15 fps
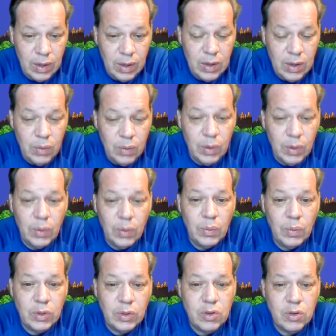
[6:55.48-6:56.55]
Well,
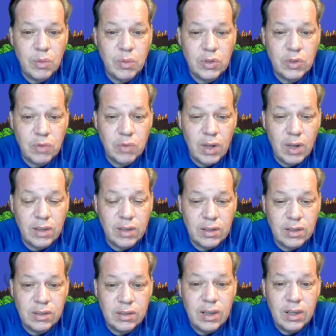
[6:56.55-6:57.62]
what Trump doesn't realize
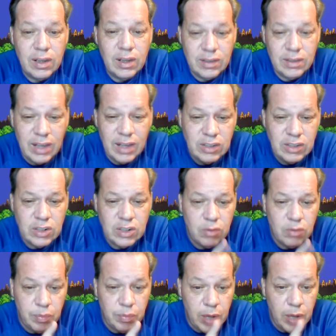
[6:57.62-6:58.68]
is that's just the
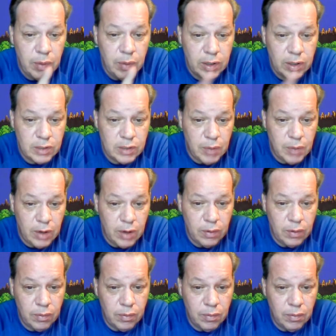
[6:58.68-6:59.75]
Republicans' motto.
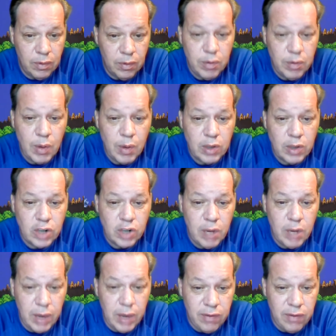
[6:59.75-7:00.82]
The Republicans are
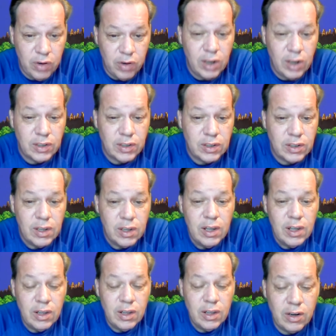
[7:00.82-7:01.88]
coming after us.
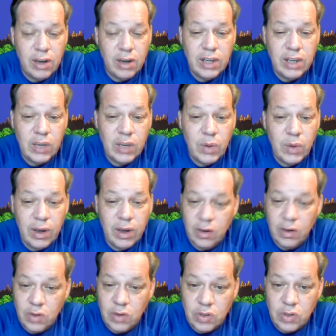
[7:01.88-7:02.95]
They're to take away our
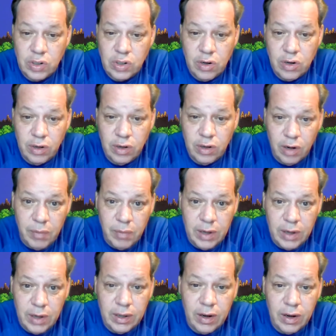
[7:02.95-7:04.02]
Social Security, our
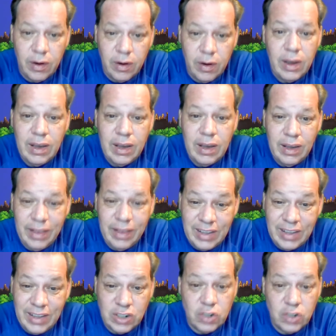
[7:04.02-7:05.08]
Medicare, and that's
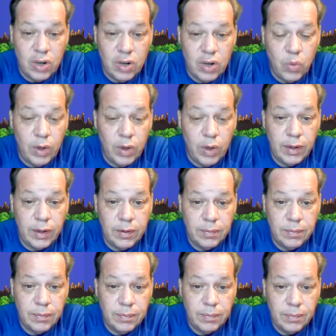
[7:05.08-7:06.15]
just not right.
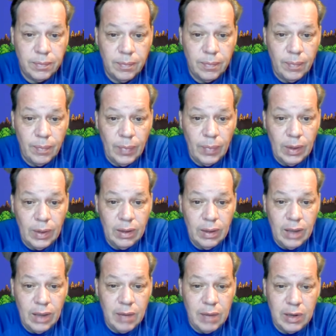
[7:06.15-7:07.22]

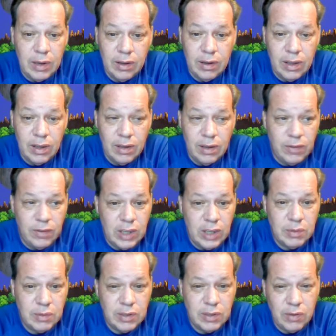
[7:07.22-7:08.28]
I mean, if
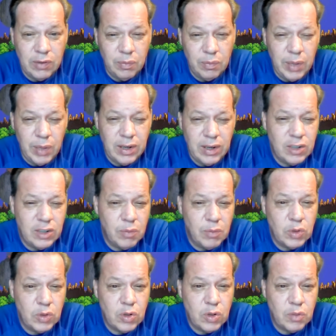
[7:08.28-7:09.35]
you pay attention to most
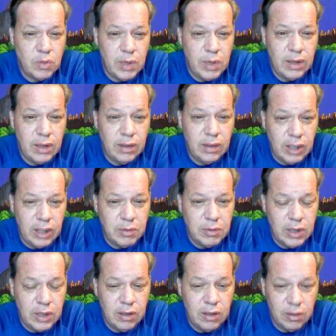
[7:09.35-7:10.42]
social media, you keep
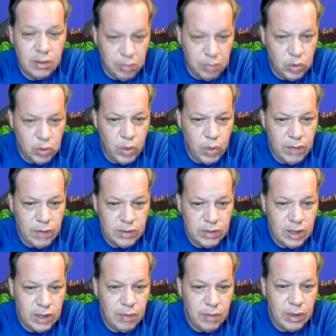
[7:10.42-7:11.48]
seeing the blue wave is
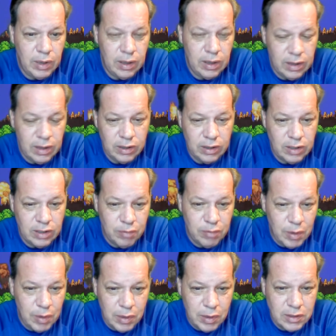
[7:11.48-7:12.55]
coming, and then you see the
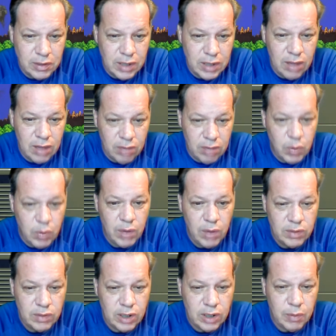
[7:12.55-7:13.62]
Republicans saying the red wave
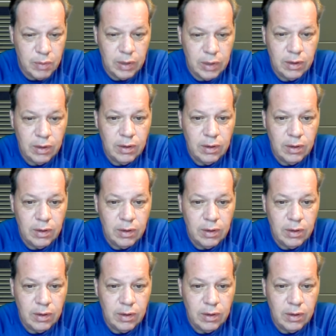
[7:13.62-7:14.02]
is coming.